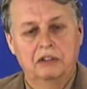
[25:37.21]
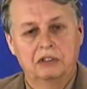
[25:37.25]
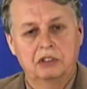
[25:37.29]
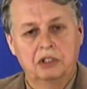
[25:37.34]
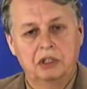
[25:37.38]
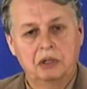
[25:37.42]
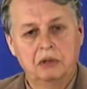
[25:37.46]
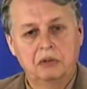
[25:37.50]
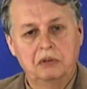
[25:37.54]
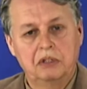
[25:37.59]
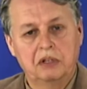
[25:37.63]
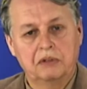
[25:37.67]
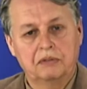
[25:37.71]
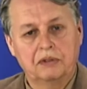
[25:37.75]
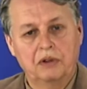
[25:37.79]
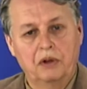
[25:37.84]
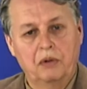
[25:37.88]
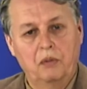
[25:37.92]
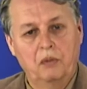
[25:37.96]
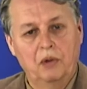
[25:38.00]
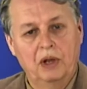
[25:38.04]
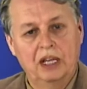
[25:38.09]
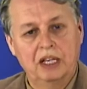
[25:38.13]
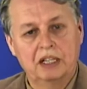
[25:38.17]
two
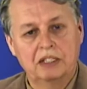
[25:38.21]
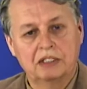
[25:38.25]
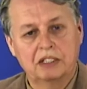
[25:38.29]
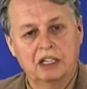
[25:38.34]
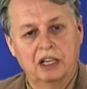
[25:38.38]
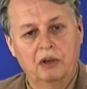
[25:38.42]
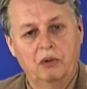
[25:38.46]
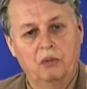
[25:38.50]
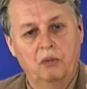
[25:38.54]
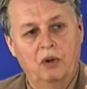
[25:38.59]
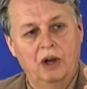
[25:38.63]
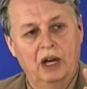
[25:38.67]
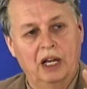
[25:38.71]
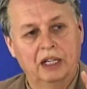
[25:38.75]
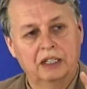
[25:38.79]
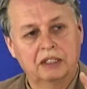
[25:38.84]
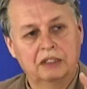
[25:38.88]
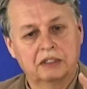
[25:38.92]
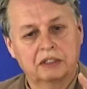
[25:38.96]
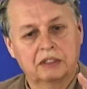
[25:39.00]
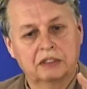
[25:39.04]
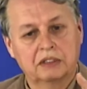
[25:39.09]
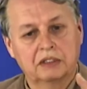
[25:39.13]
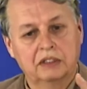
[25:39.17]
different ways at
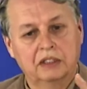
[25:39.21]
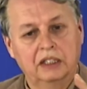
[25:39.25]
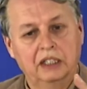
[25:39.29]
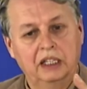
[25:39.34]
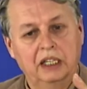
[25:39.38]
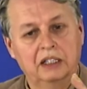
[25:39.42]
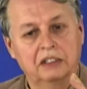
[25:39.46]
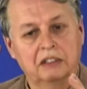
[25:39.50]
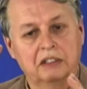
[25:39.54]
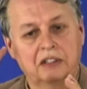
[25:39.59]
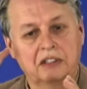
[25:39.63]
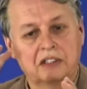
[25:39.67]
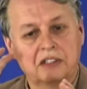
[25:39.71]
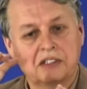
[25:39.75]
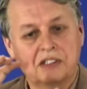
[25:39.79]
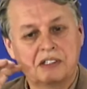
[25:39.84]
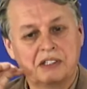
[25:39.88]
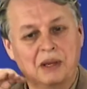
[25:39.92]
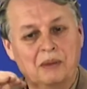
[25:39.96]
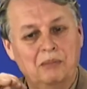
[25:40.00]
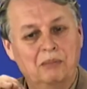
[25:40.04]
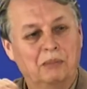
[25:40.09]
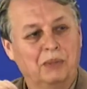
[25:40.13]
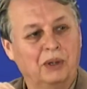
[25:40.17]
once into the
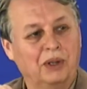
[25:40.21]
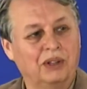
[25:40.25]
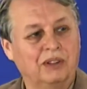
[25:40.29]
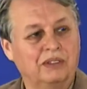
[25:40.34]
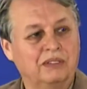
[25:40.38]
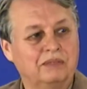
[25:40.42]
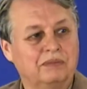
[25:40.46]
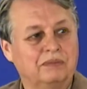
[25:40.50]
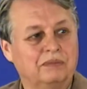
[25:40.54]
symbol.